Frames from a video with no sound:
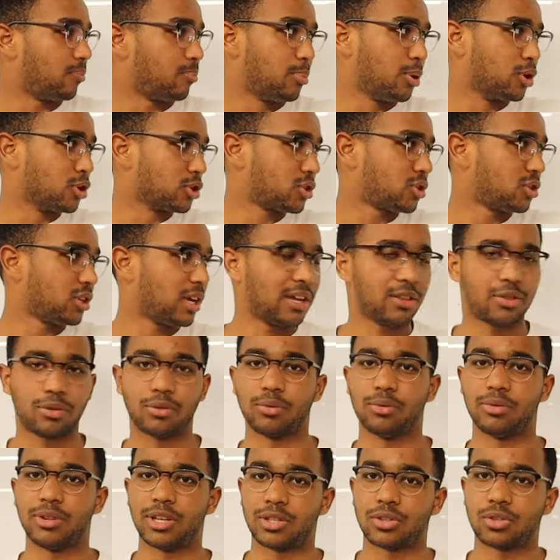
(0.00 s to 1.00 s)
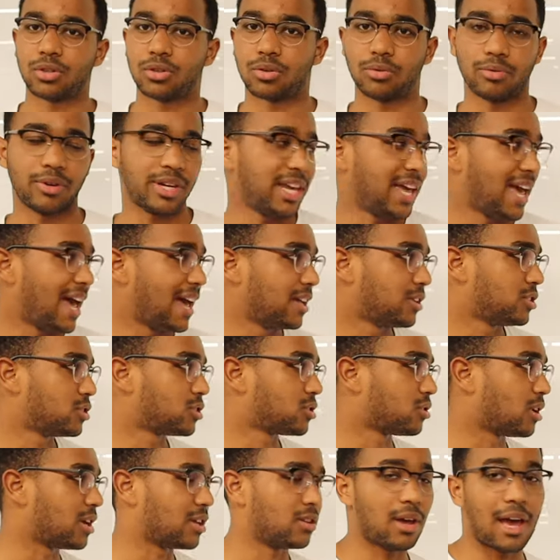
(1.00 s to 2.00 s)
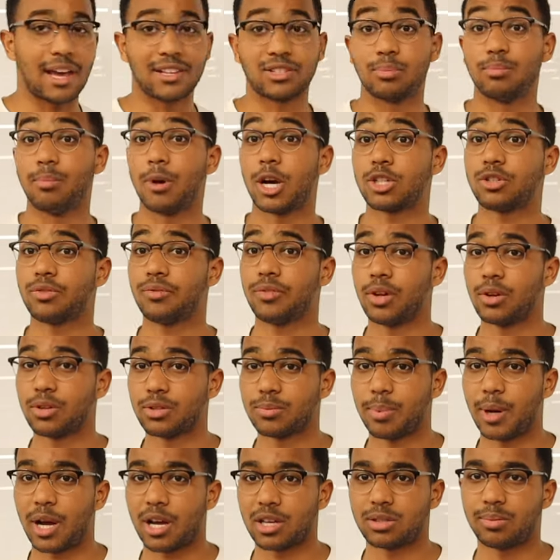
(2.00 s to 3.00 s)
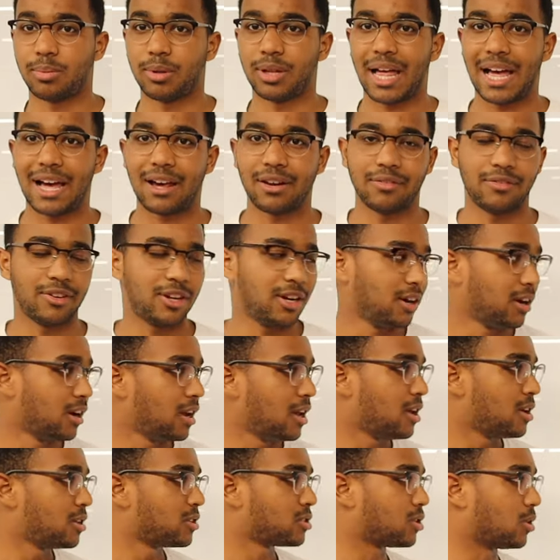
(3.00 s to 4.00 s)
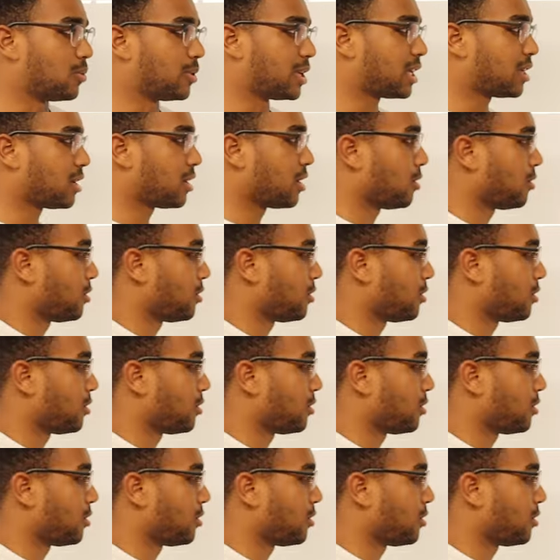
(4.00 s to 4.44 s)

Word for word: push it through this three edge, uh, as much flow as possible out of here. So we can